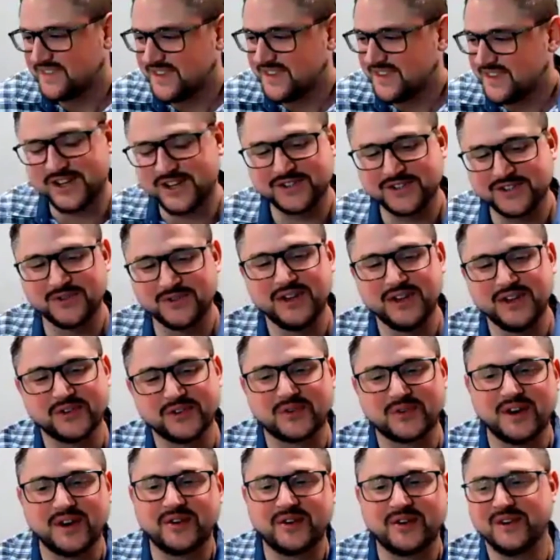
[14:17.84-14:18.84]
It's also another
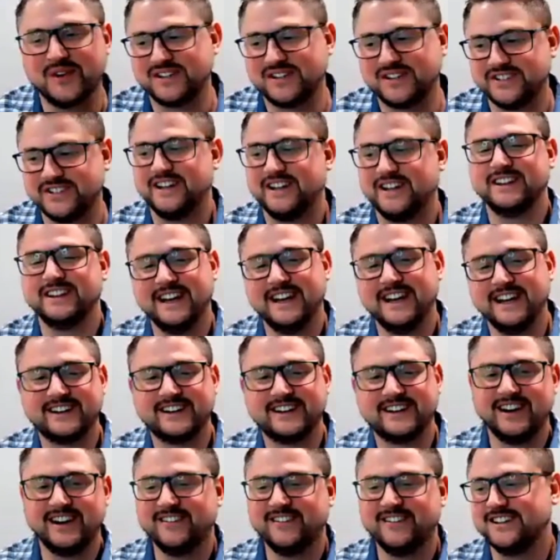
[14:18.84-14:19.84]
great question I like,
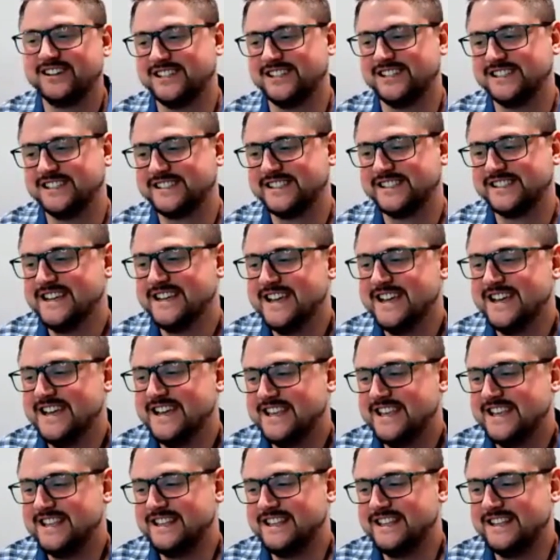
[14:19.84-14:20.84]
right? Which is,
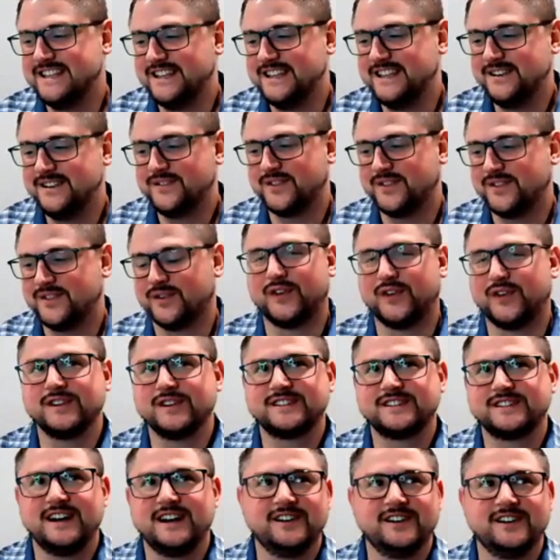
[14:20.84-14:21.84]
the
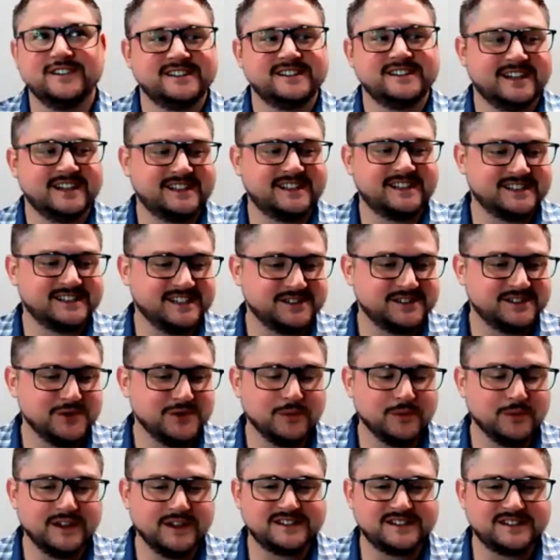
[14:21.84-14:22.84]
first I always like to say is,
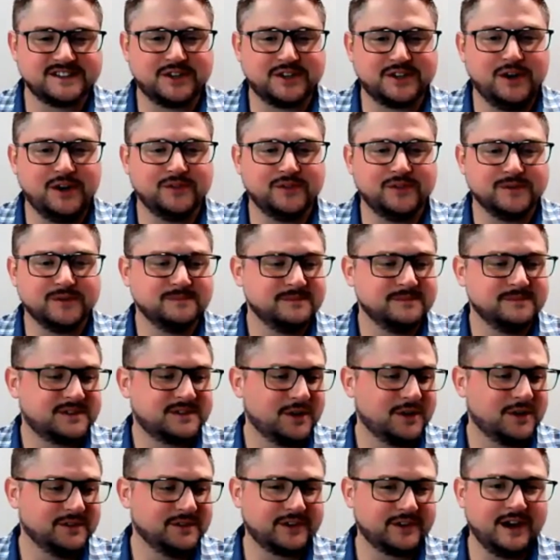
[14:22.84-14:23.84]
no one likes to call
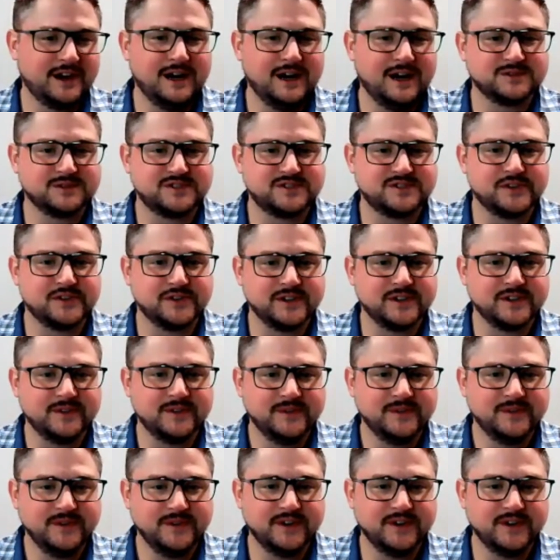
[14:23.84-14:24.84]
their house dirty.
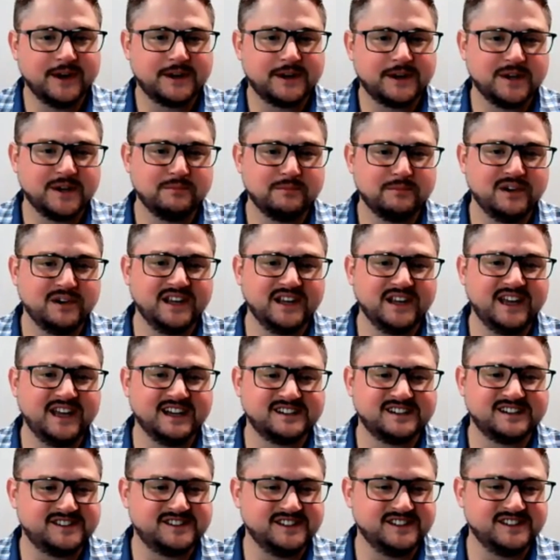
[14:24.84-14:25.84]
You're not going to bring
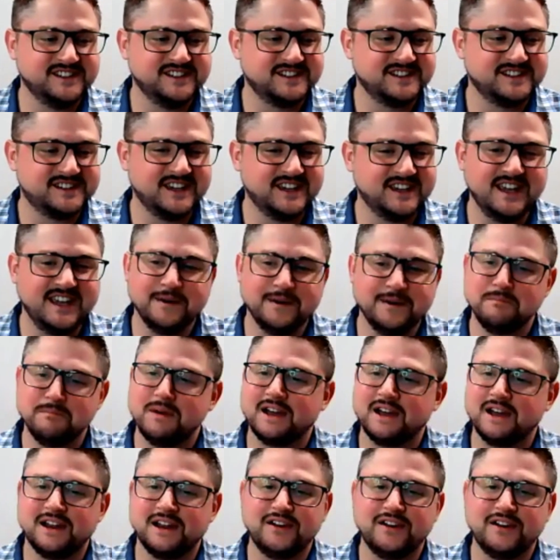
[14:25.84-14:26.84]
guests in and say, yep,
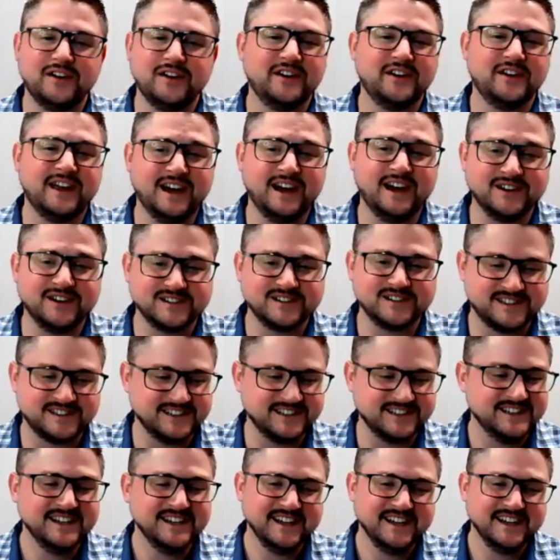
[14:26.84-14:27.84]
I got a dirty house.
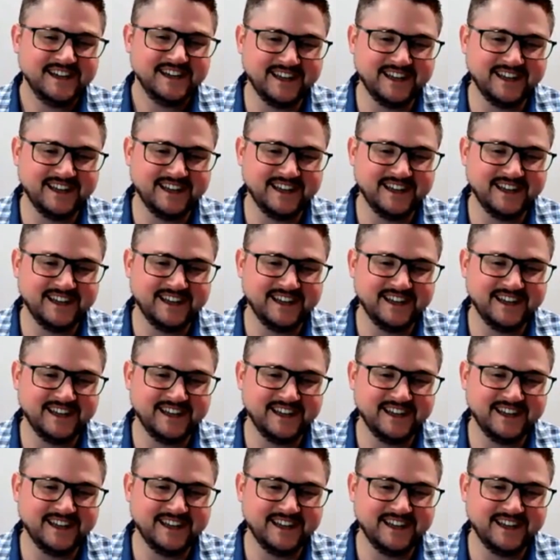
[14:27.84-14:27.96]
And